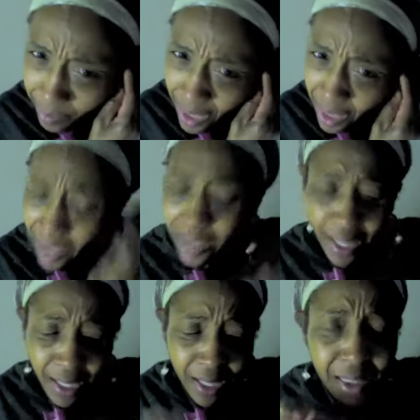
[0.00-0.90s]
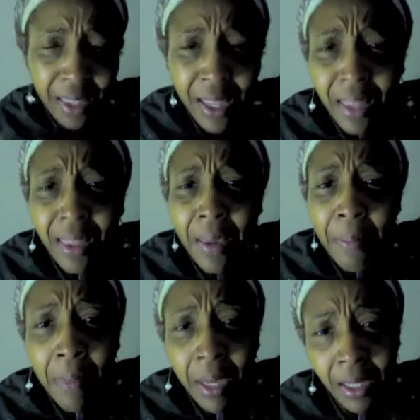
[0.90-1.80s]
that they
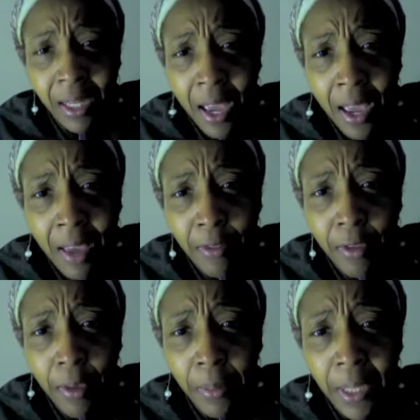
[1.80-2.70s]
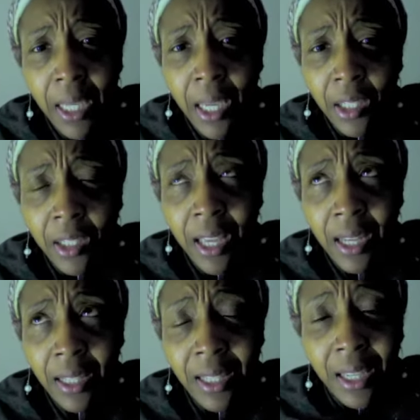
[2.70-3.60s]
must have a pH that
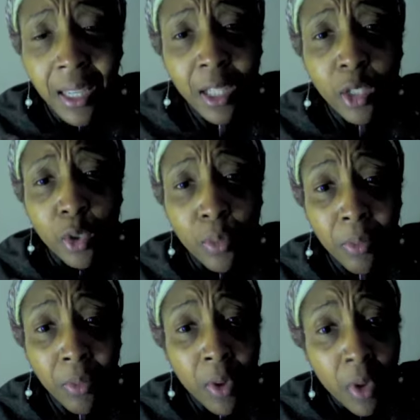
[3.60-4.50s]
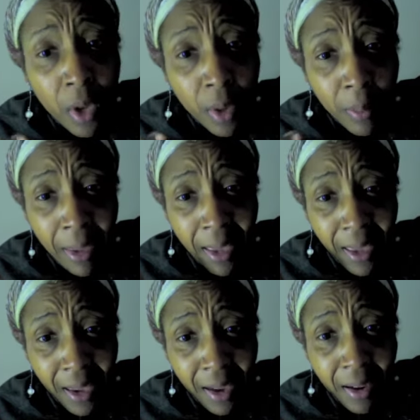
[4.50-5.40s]
is akin to my
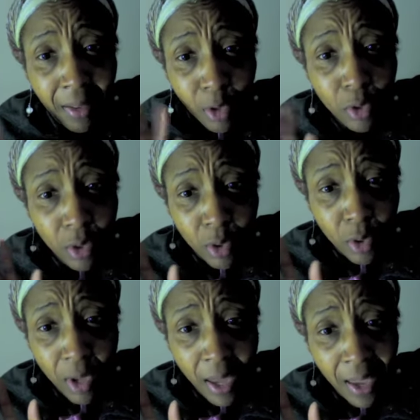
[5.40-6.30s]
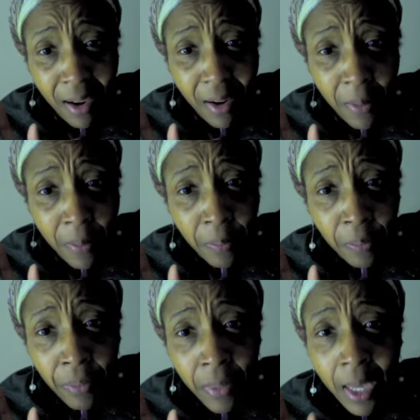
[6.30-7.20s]
hair, to the hair,
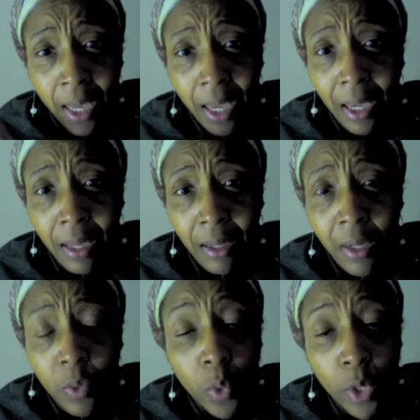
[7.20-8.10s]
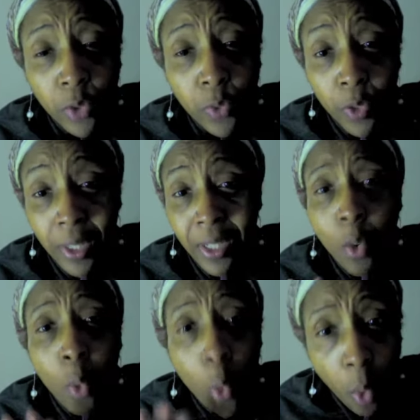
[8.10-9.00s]
and it works for it.
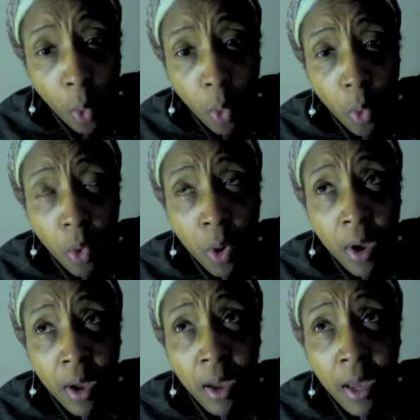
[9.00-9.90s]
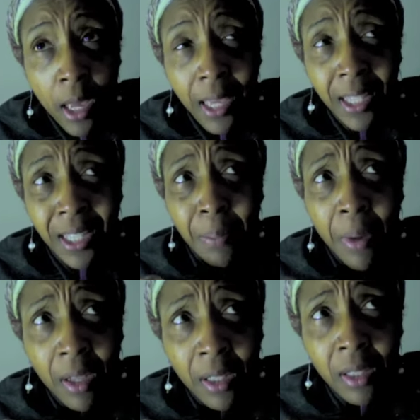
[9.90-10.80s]
Or its
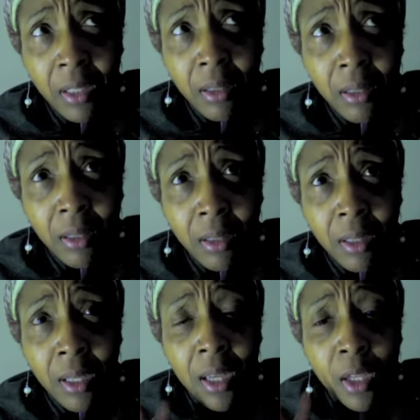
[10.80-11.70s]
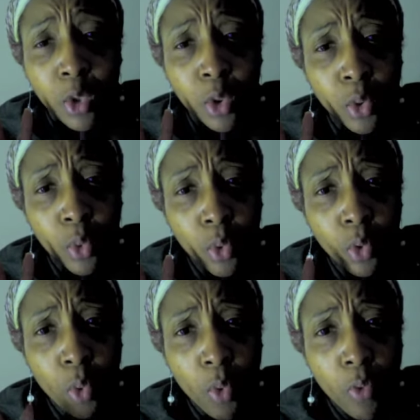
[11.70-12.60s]
particles sort
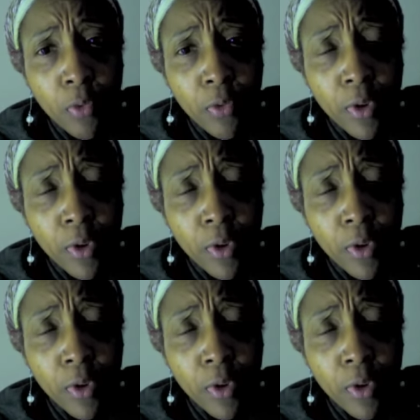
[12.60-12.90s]
of